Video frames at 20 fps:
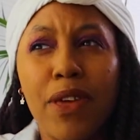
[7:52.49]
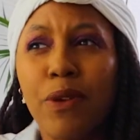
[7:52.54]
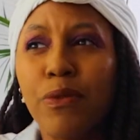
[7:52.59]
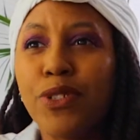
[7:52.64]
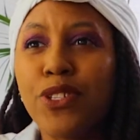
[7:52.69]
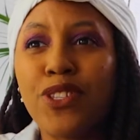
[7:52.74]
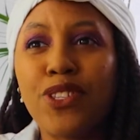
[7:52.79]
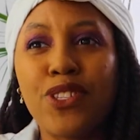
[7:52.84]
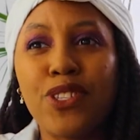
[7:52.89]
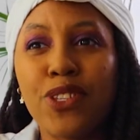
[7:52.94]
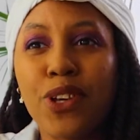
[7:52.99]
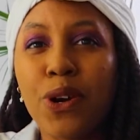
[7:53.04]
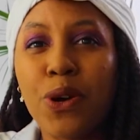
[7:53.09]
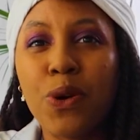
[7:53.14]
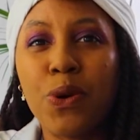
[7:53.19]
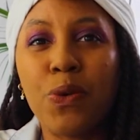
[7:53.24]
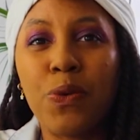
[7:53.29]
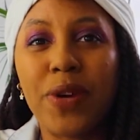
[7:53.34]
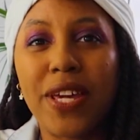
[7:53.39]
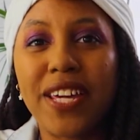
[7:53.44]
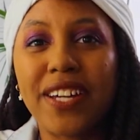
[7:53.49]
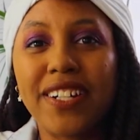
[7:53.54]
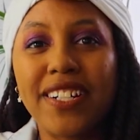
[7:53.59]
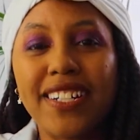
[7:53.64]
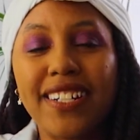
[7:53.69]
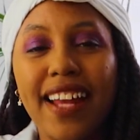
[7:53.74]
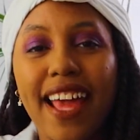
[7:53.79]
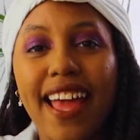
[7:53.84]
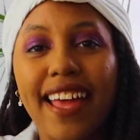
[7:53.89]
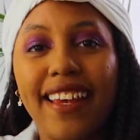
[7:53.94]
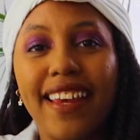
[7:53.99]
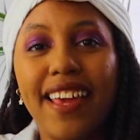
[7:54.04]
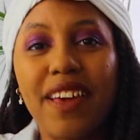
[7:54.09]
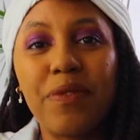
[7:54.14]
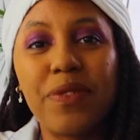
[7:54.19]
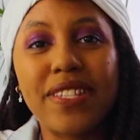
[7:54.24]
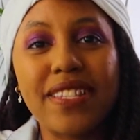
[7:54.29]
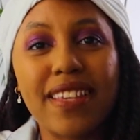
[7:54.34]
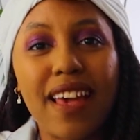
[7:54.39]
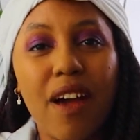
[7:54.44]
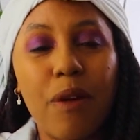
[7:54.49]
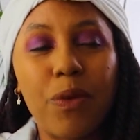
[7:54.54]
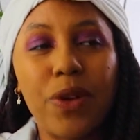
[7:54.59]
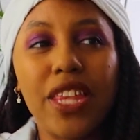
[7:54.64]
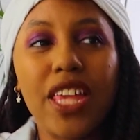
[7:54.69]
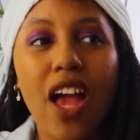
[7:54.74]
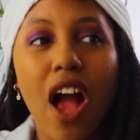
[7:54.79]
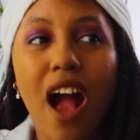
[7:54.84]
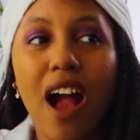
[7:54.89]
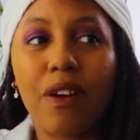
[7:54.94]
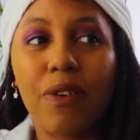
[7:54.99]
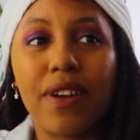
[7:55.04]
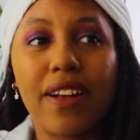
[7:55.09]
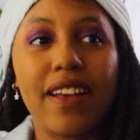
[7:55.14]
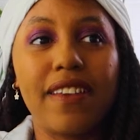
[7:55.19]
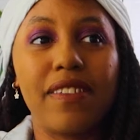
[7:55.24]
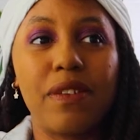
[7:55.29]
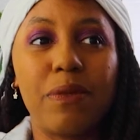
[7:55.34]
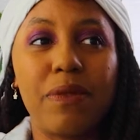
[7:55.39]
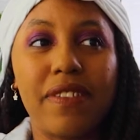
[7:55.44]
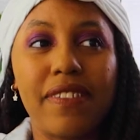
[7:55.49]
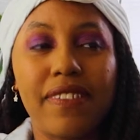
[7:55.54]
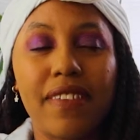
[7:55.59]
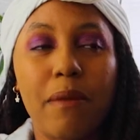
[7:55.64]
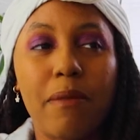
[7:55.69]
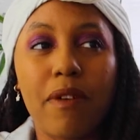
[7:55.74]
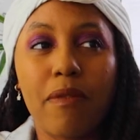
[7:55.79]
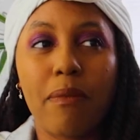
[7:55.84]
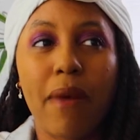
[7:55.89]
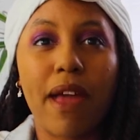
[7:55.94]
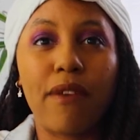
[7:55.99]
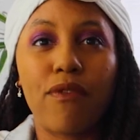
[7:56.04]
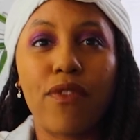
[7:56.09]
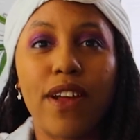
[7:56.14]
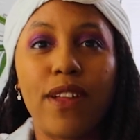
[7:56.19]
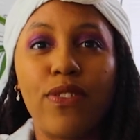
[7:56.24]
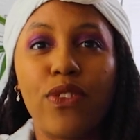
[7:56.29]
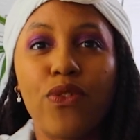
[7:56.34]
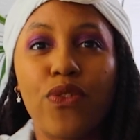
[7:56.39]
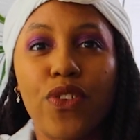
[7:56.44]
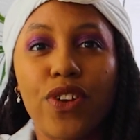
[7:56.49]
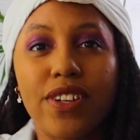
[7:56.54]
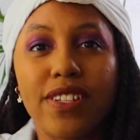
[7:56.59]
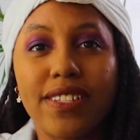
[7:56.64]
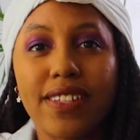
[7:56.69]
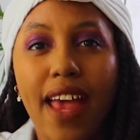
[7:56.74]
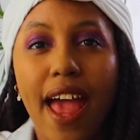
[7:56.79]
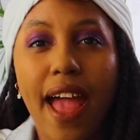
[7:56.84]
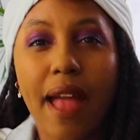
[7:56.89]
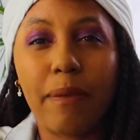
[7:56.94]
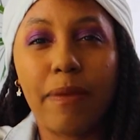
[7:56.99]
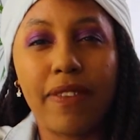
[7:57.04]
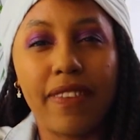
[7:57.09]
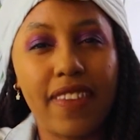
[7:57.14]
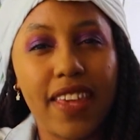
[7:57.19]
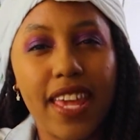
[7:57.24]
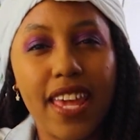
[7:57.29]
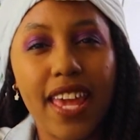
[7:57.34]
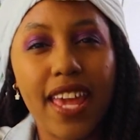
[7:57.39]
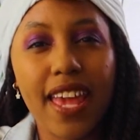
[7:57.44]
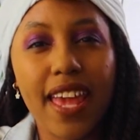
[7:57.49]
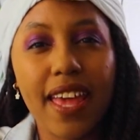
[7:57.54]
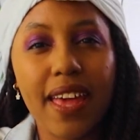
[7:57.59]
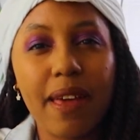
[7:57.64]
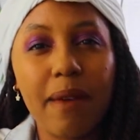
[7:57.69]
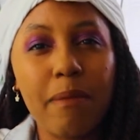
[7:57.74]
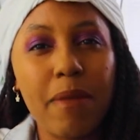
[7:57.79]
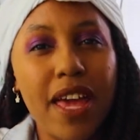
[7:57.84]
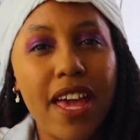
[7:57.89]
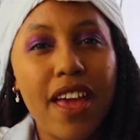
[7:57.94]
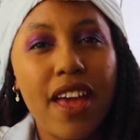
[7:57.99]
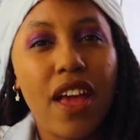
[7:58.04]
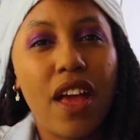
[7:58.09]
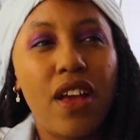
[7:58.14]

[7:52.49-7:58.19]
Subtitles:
It was so weird, and it was really awkward because it was some of my friends' first time seeing him.